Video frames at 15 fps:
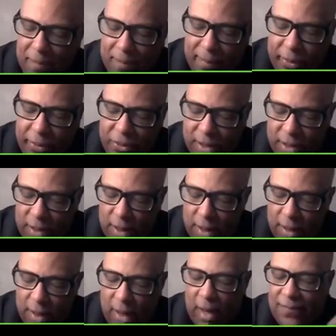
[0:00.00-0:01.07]
numbers
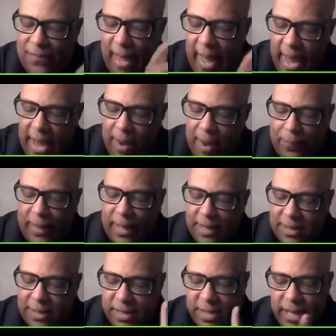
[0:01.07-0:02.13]
of 8
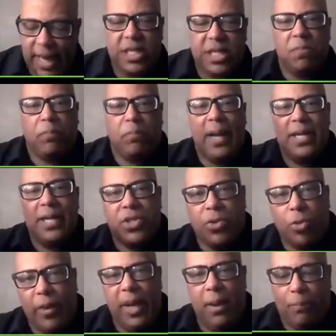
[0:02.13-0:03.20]
+ 6
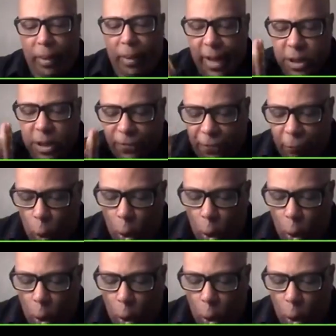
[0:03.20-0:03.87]
+ 3 + 4